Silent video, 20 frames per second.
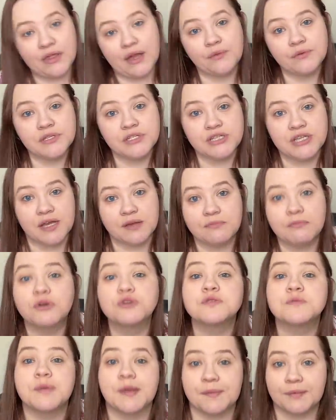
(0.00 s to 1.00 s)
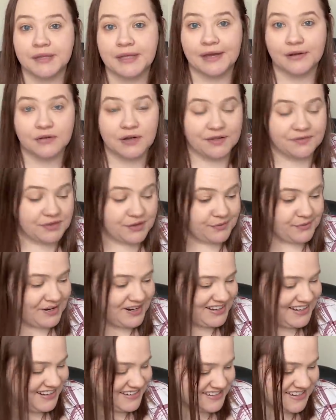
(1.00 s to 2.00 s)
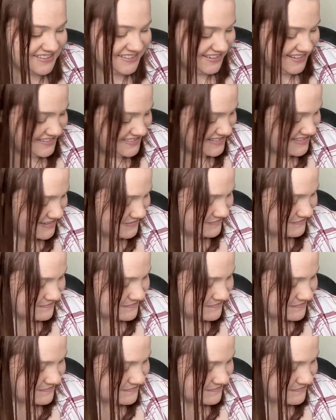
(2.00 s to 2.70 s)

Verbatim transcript: that would check most people out if there were any deadlines.